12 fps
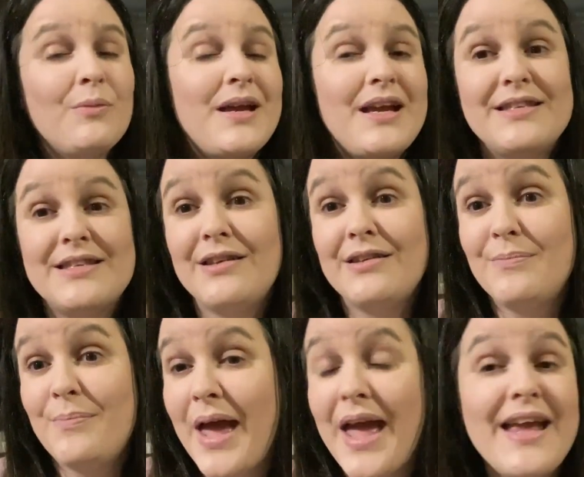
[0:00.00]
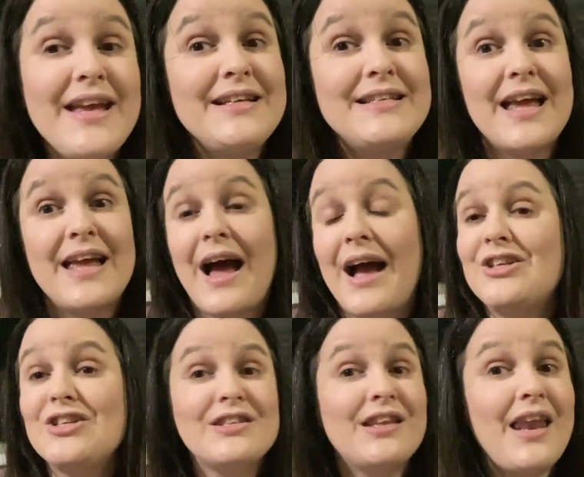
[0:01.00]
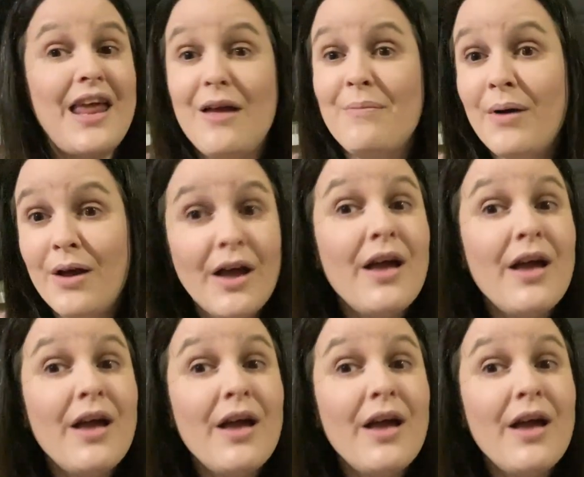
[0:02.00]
beads and paint, and I just let him